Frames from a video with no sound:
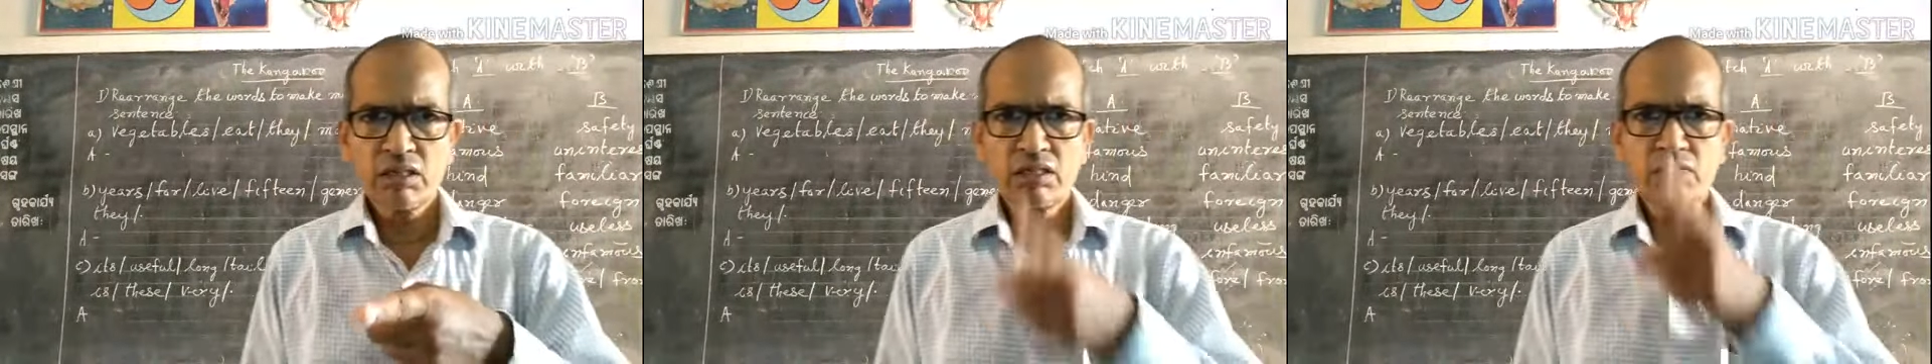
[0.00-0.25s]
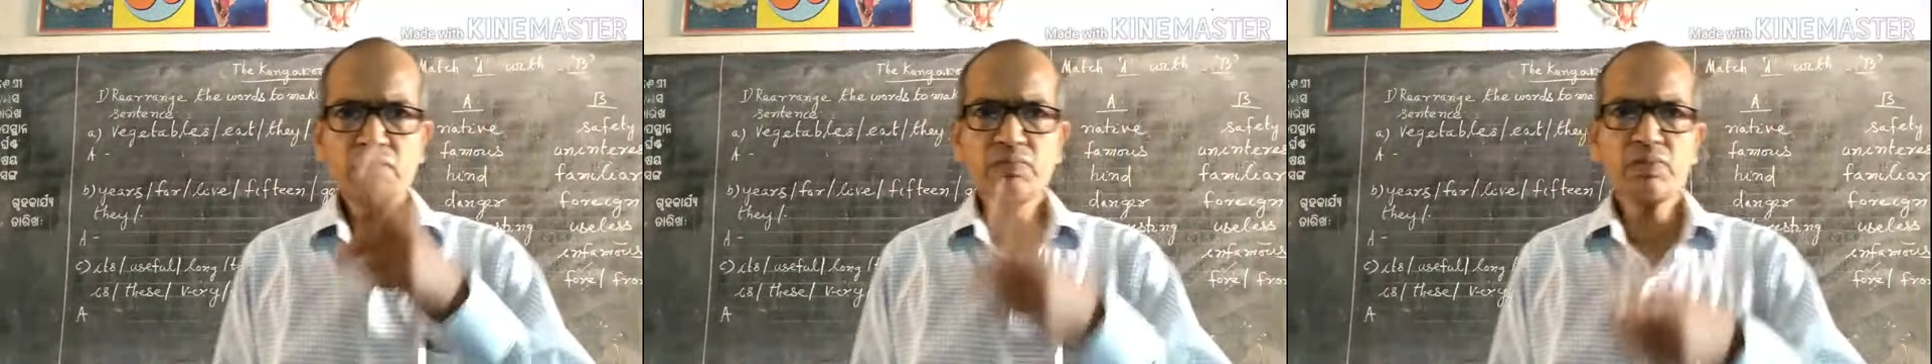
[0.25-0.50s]

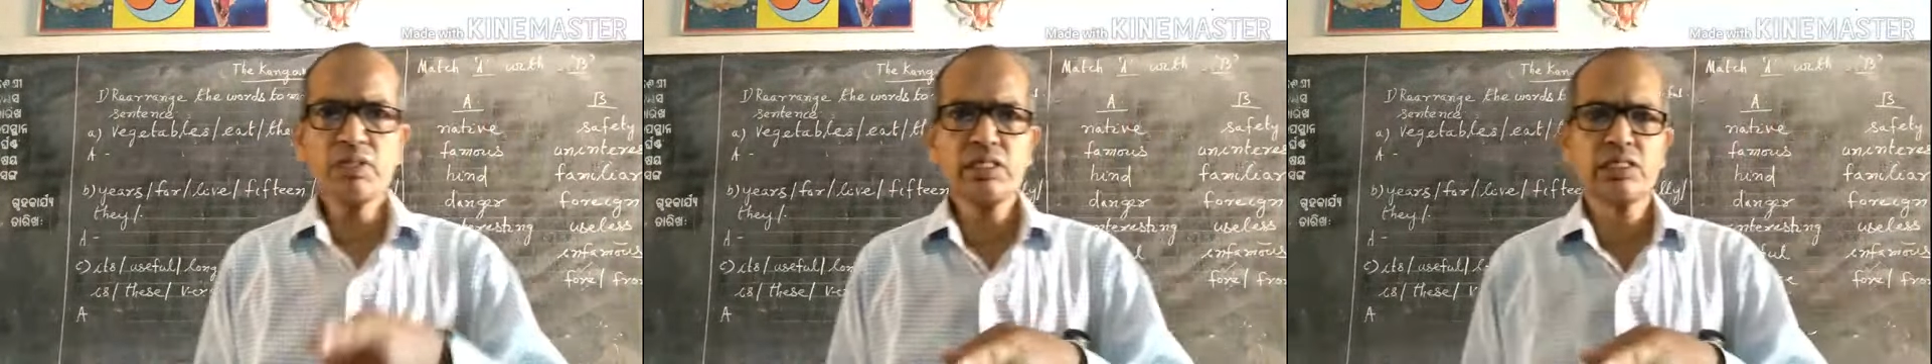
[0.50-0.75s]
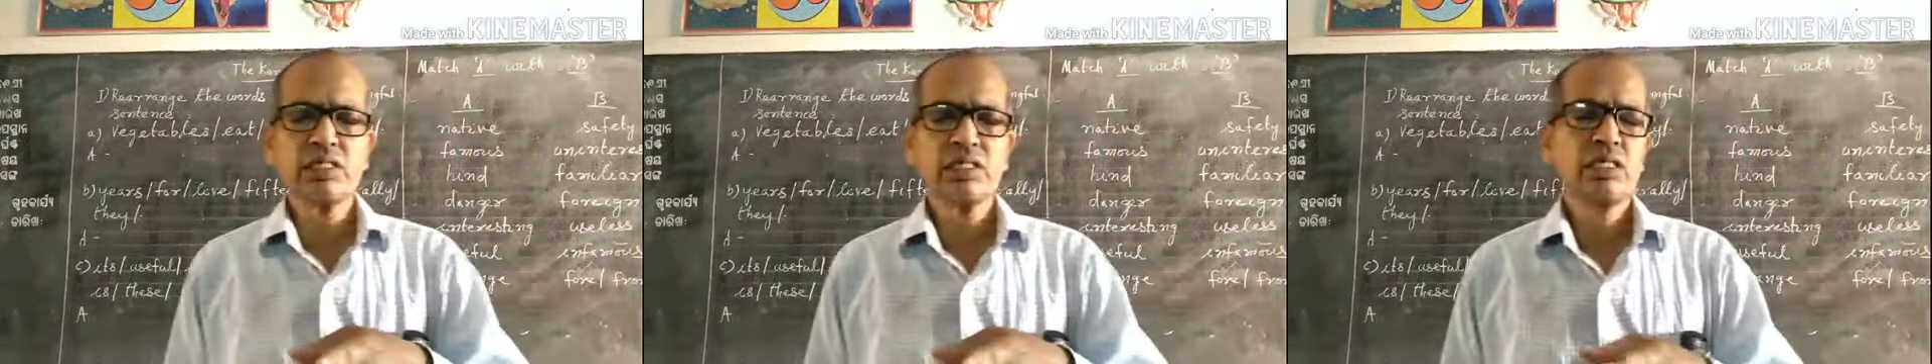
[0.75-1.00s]
Remember
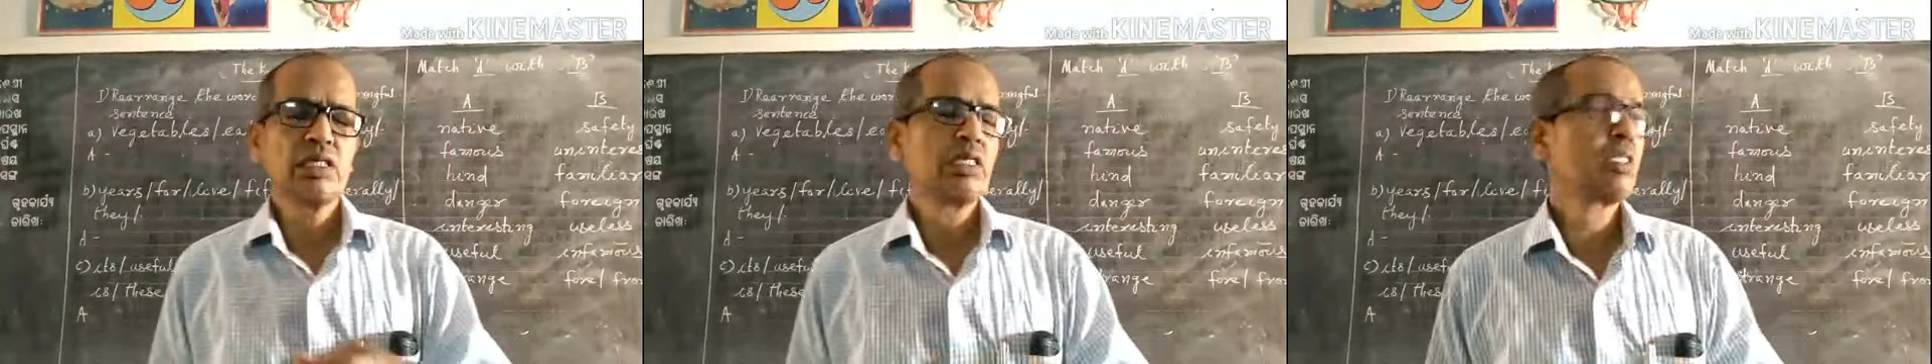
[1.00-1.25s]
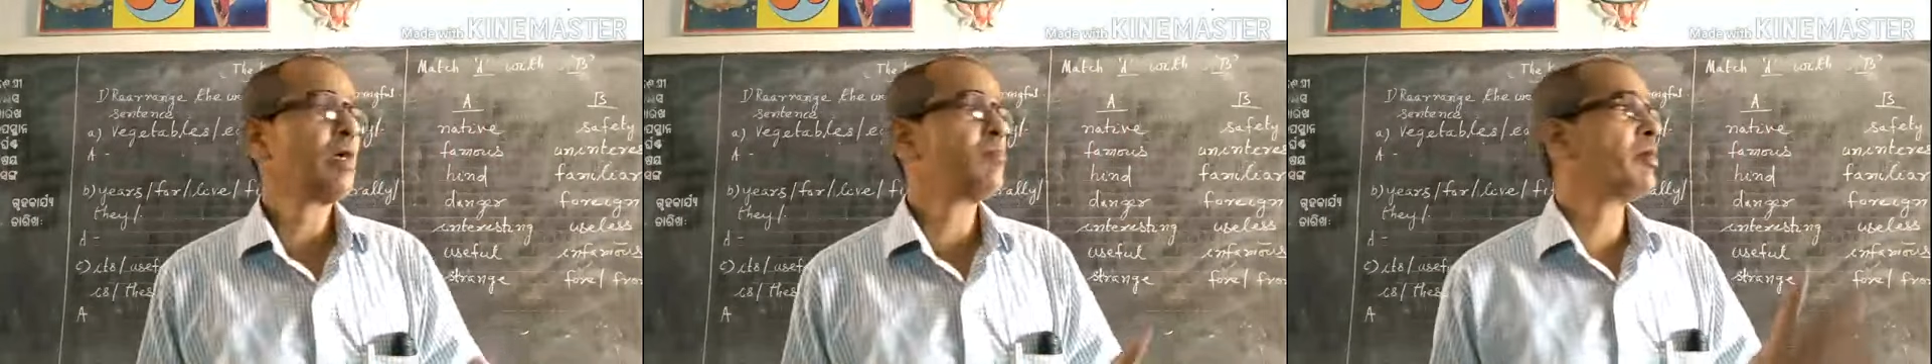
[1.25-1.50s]

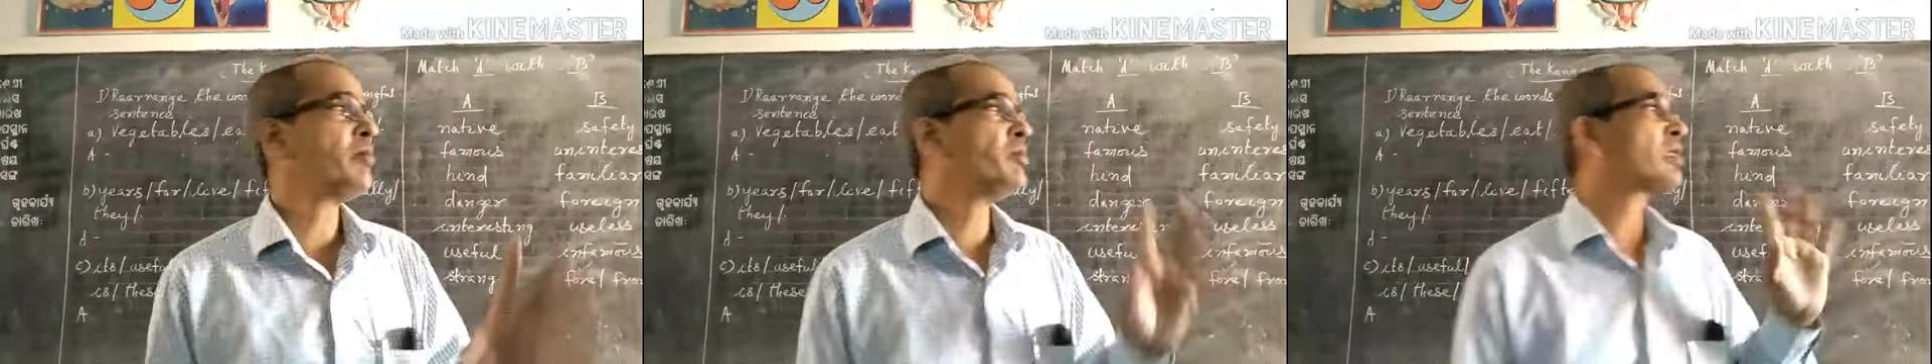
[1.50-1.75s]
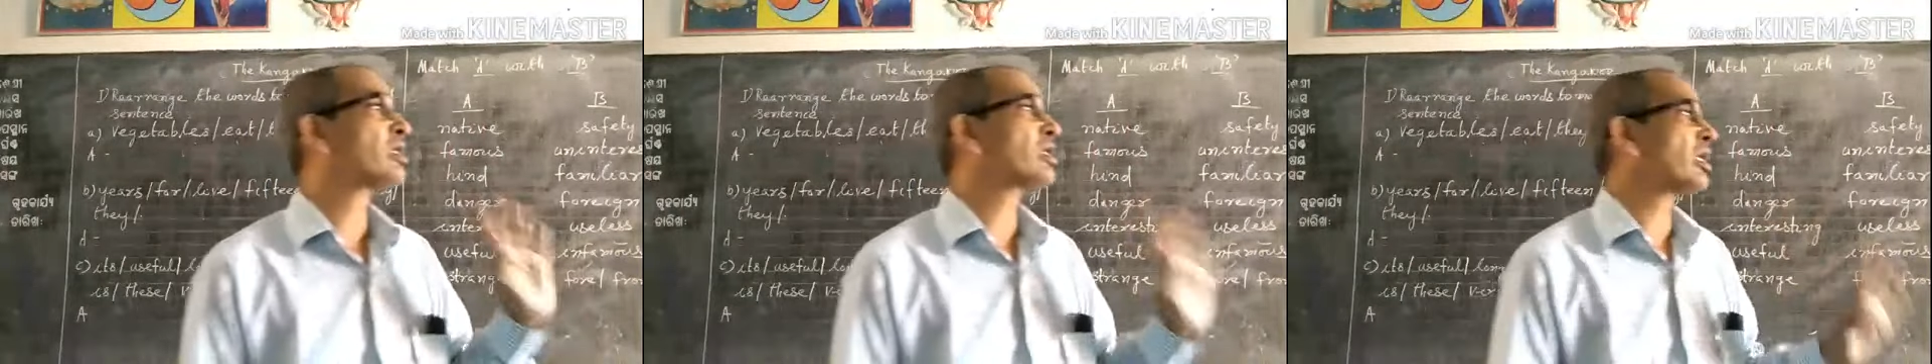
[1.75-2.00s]
it. The
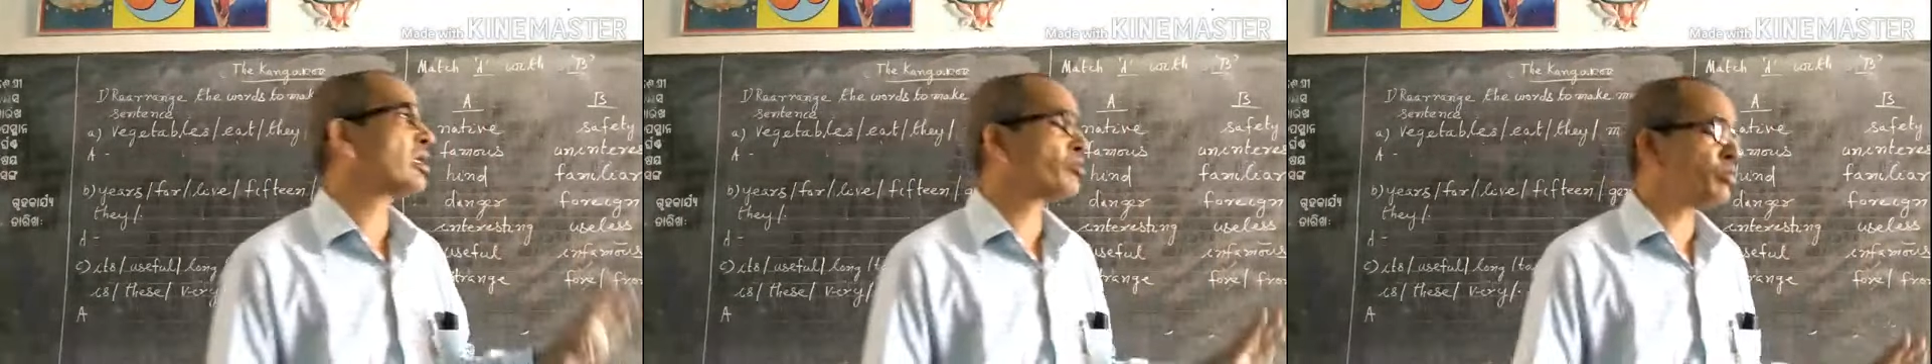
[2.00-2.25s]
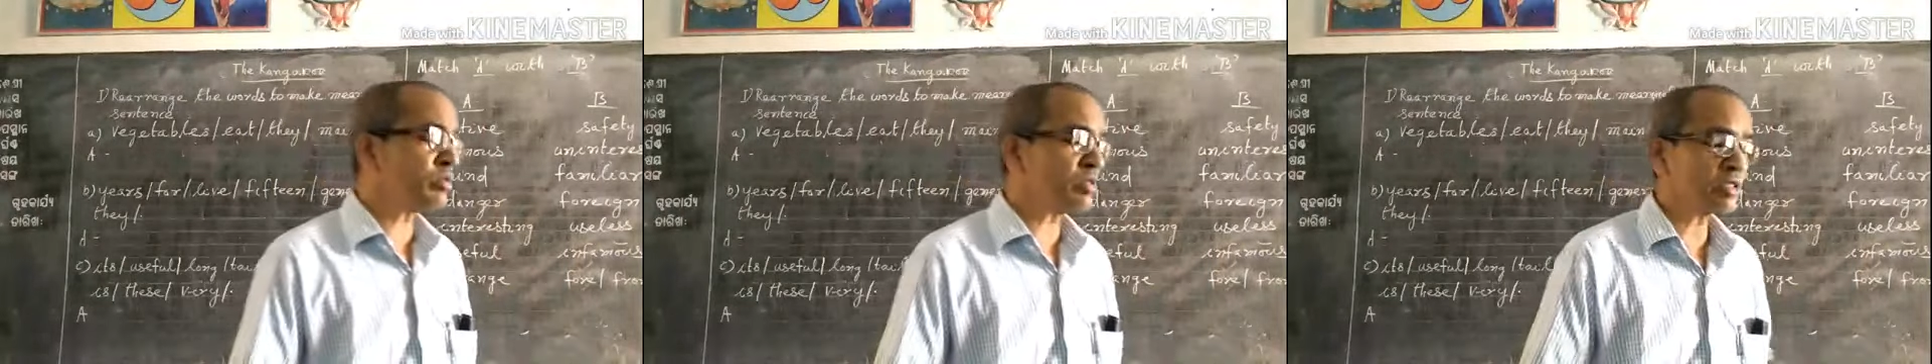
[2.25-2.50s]
baby
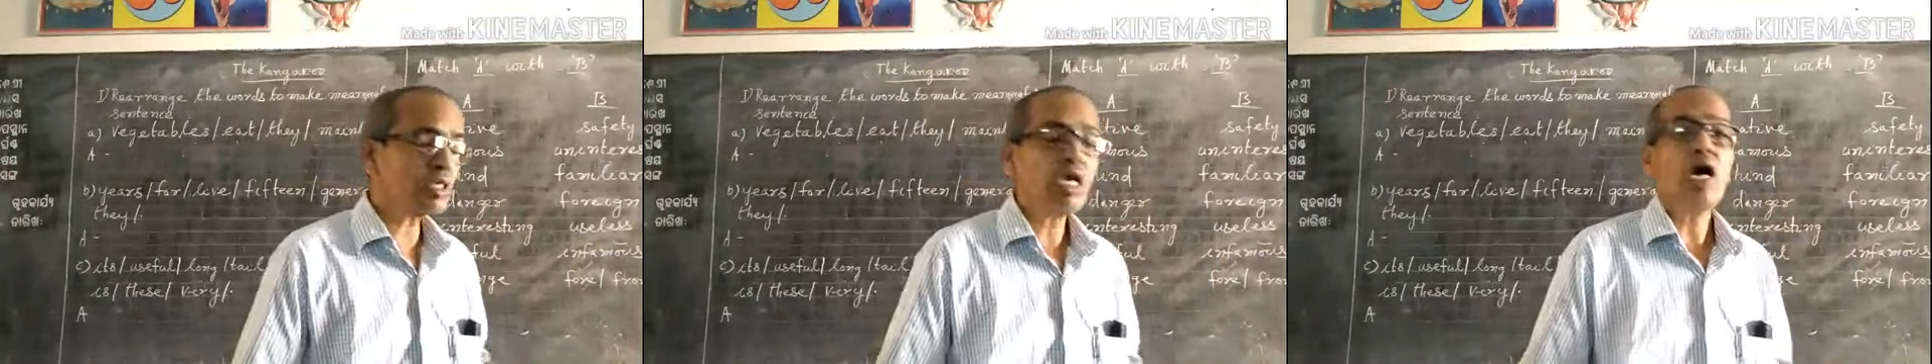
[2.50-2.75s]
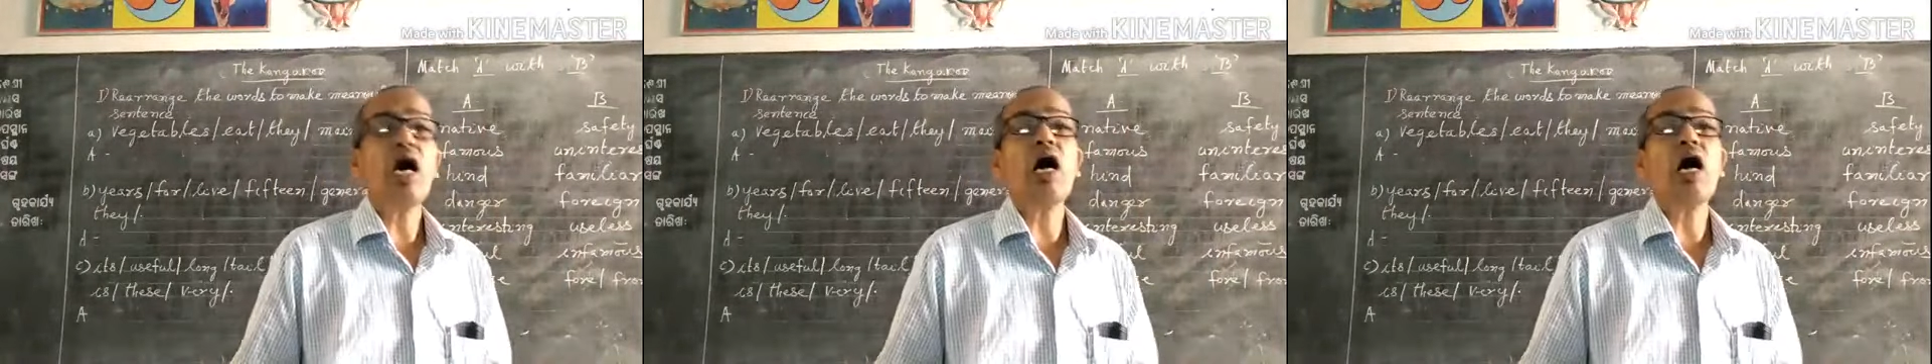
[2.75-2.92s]
kangaroos